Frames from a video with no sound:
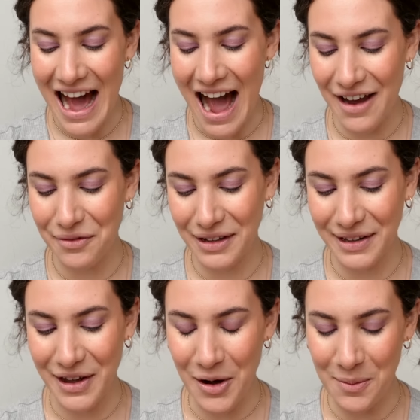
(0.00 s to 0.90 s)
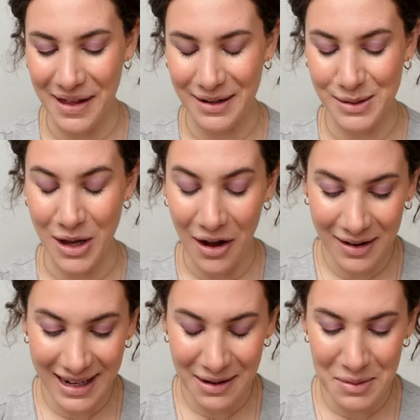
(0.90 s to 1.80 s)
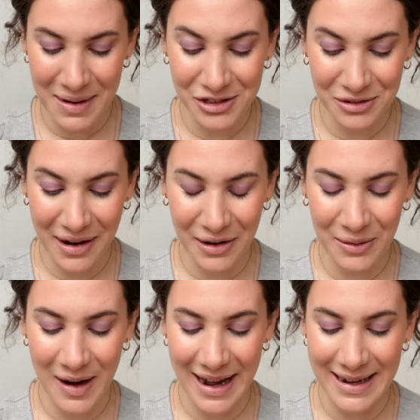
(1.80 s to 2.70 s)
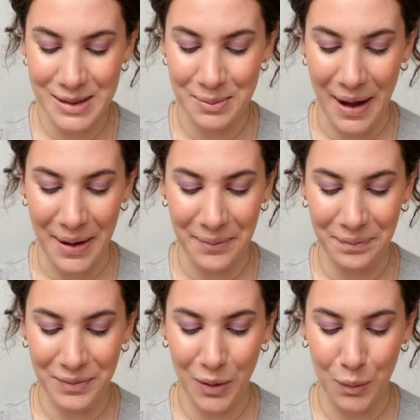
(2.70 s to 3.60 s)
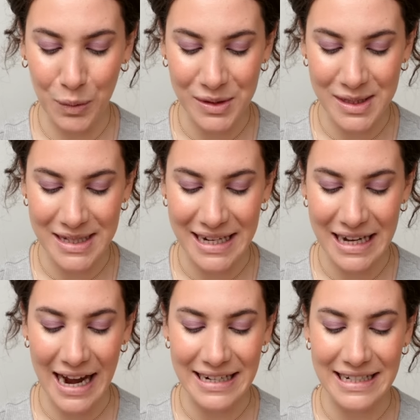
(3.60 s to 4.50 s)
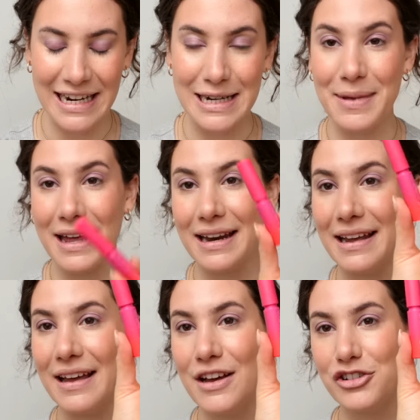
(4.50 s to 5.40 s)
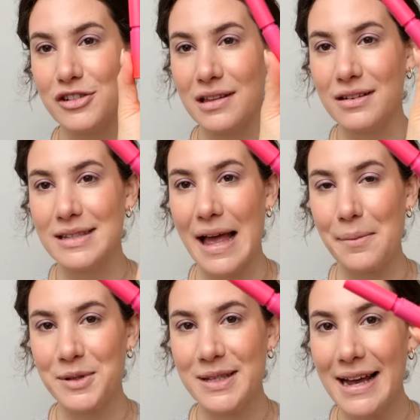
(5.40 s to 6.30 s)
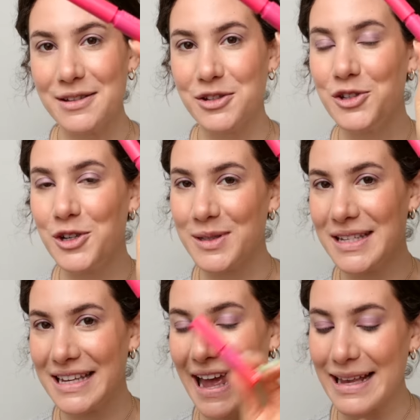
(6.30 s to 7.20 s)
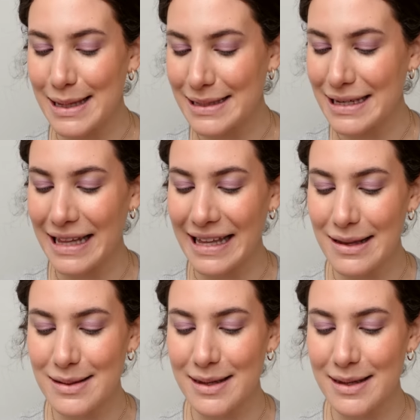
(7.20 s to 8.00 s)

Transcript: I really hope that it's not going to give me major raccoon eyes, but we'll see. I did end up getting just a little sample size just in case I didn't like this.